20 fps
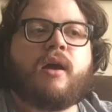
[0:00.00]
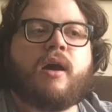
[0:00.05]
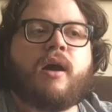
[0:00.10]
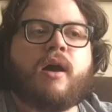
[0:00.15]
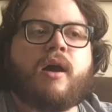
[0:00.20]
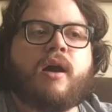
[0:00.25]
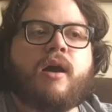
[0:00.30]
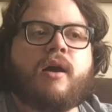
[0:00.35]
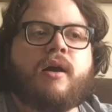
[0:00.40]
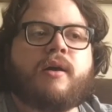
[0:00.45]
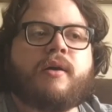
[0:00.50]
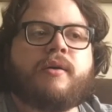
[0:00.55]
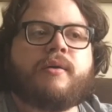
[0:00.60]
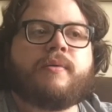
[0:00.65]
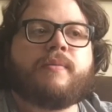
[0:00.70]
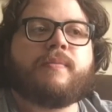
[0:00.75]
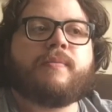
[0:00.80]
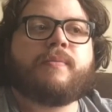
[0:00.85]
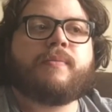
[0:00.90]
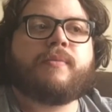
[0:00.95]
uh,
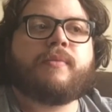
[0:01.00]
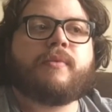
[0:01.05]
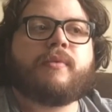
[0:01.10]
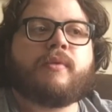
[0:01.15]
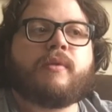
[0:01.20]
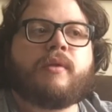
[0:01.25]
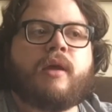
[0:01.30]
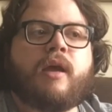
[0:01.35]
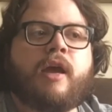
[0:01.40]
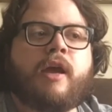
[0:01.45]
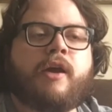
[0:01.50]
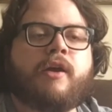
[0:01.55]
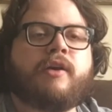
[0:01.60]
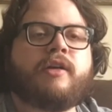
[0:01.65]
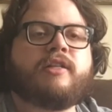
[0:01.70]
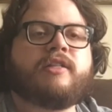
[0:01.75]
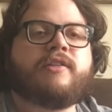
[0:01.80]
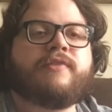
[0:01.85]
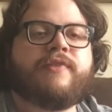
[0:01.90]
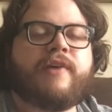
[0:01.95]

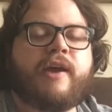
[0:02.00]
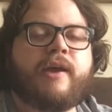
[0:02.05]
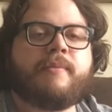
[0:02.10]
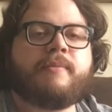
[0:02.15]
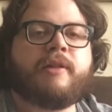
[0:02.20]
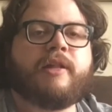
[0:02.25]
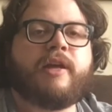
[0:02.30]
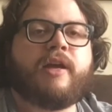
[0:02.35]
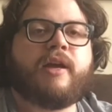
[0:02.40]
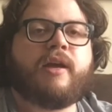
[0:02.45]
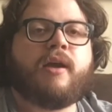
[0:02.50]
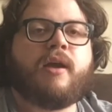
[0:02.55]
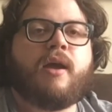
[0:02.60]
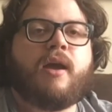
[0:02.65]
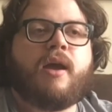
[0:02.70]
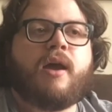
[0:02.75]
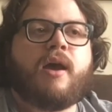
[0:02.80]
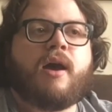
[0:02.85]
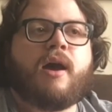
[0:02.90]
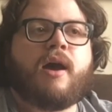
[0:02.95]
Harry's family,
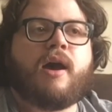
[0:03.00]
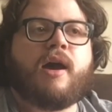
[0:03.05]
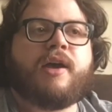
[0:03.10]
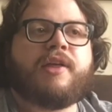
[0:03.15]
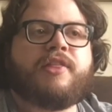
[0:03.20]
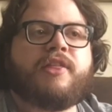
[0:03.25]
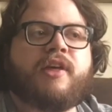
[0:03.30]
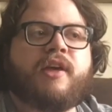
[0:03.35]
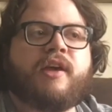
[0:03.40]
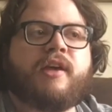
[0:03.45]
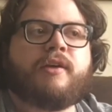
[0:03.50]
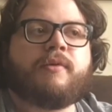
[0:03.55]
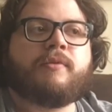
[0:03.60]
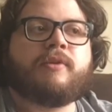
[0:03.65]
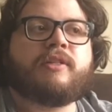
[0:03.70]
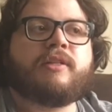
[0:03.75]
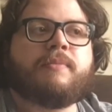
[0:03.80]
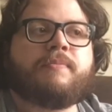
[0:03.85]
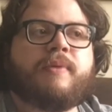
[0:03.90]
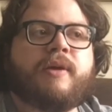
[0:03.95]
I think
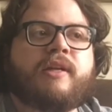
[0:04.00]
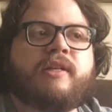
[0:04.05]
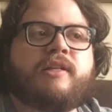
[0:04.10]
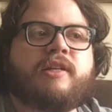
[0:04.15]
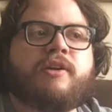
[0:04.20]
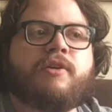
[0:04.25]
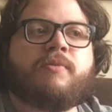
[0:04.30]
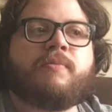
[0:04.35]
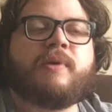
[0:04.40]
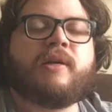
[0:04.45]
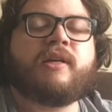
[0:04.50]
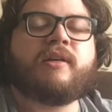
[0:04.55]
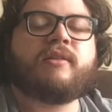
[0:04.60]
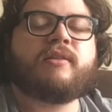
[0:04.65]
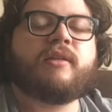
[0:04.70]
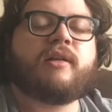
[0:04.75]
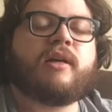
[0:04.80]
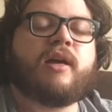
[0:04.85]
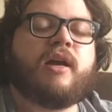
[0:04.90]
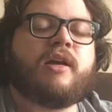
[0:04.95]
was a big deal
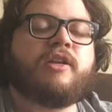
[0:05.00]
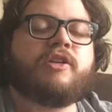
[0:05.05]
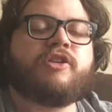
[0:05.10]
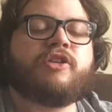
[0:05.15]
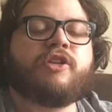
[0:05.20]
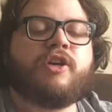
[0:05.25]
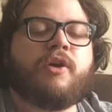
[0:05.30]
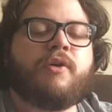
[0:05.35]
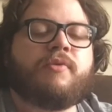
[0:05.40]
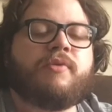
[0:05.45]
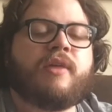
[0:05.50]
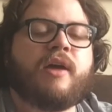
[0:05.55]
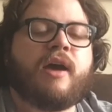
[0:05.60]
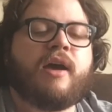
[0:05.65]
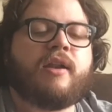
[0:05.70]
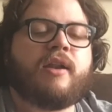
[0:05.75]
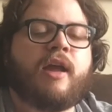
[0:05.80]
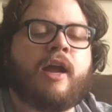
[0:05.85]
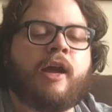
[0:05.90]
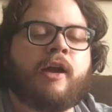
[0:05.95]
because it kind of showed
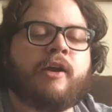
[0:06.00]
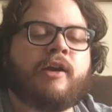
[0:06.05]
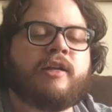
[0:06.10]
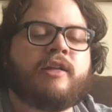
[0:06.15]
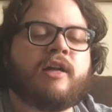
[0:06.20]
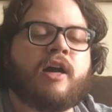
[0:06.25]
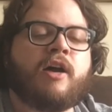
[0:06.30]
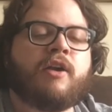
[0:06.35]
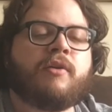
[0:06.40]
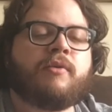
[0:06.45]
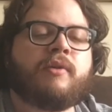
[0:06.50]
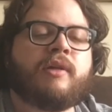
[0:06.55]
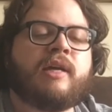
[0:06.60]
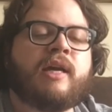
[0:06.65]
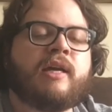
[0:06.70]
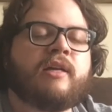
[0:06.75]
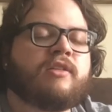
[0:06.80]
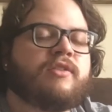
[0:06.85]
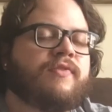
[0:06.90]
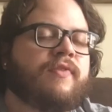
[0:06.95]
that Harry not only
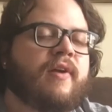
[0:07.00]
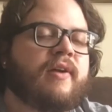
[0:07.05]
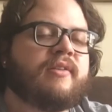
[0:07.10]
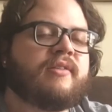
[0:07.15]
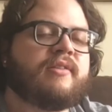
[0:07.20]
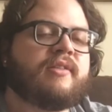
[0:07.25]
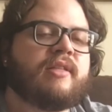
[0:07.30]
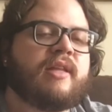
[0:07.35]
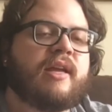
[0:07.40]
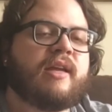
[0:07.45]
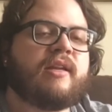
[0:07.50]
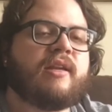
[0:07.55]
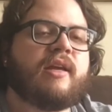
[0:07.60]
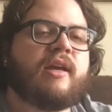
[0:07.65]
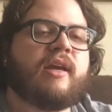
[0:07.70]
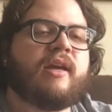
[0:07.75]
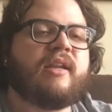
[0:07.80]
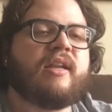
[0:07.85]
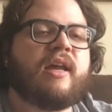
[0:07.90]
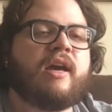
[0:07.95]
has friends
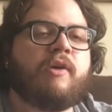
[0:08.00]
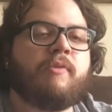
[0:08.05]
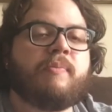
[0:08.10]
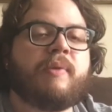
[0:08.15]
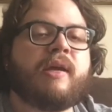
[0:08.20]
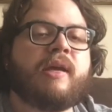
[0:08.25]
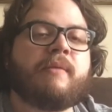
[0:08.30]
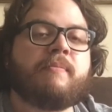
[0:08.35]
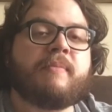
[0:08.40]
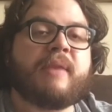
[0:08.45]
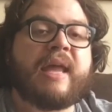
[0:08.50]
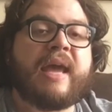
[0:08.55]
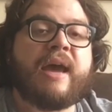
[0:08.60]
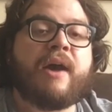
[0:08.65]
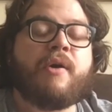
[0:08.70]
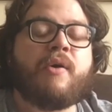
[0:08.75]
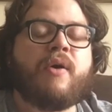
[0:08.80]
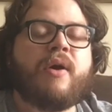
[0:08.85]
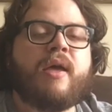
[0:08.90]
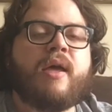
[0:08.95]
standing and helping him
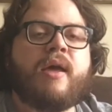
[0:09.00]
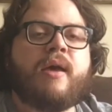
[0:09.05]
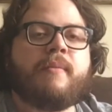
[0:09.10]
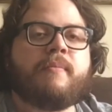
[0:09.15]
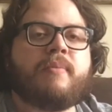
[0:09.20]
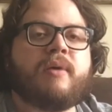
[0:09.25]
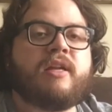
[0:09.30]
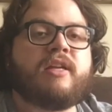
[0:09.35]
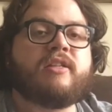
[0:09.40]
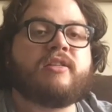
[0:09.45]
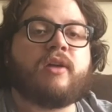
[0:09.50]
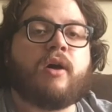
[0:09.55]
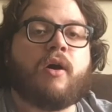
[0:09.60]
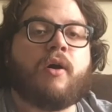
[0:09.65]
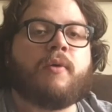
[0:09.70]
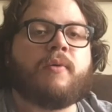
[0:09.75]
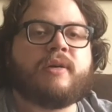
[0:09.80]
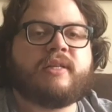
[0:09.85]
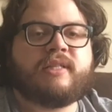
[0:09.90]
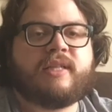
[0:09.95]
now, but he's
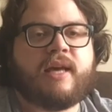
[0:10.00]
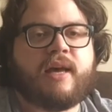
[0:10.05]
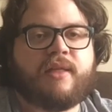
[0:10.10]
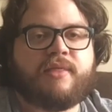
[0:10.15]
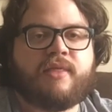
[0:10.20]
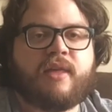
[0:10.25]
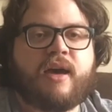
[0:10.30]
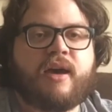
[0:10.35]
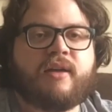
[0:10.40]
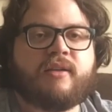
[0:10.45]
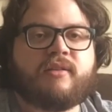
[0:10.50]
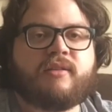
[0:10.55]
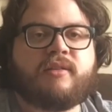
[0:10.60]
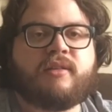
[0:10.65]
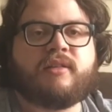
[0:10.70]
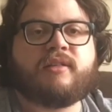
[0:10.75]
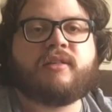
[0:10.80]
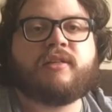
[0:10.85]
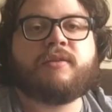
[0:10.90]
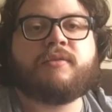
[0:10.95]
always had that
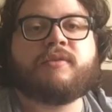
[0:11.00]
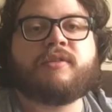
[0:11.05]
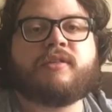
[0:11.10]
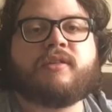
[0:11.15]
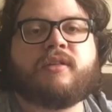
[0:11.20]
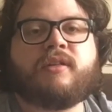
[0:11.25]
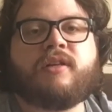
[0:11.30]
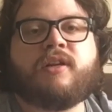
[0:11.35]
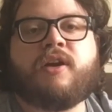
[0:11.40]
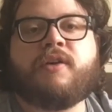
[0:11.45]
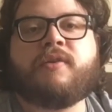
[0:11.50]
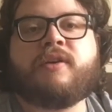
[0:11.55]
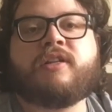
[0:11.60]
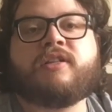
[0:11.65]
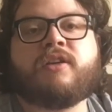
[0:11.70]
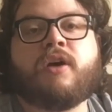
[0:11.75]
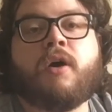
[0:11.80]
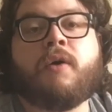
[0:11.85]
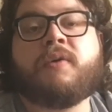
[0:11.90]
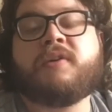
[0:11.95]
since he was, you know,
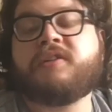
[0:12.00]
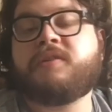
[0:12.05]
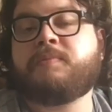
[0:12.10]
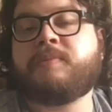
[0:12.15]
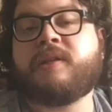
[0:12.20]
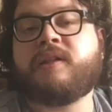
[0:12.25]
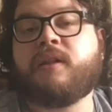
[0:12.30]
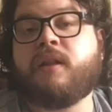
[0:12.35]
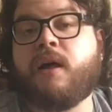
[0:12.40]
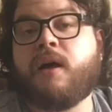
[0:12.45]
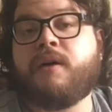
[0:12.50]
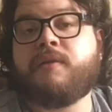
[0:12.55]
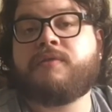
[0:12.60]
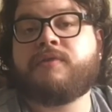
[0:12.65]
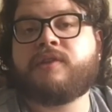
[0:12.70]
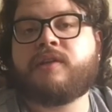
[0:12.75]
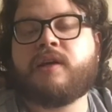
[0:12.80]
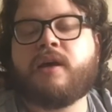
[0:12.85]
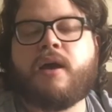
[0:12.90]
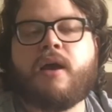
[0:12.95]
he's always been
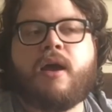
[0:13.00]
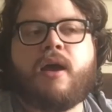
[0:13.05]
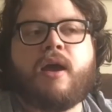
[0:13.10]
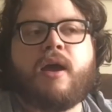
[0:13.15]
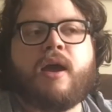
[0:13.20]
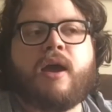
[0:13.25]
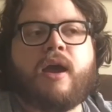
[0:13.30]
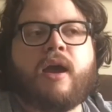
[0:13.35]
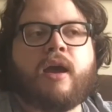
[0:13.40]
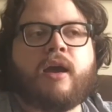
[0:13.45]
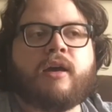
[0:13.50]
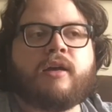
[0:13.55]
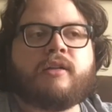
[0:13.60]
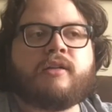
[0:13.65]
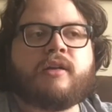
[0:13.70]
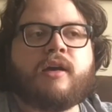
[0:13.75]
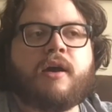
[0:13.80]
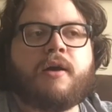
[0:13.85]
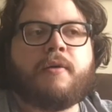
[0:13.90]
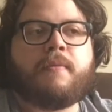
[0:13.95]
loved.
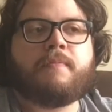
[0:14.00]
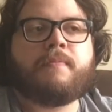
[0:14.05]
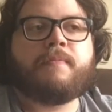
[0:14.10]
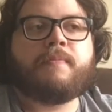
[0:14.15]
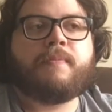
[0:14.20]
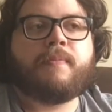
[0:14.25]
And, um,